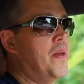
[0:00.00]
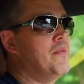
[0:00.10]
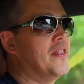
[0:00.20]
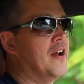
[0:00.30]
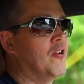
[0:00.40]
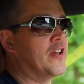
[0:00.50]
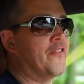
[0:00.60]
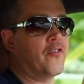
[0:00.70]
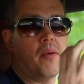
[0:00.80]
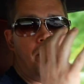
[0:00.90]
people that are
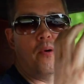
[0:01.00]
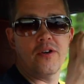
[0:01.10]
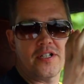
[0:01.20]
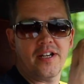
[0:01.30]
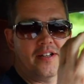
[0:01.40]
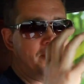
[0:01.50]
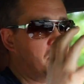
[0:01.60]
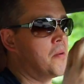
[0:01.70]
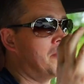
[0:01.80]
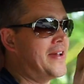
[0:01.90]
looking for a Porsche
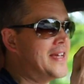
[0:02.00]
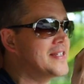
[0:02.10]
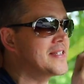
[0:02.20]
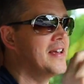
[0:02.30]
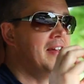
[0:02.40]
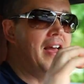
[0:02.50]
Turbo S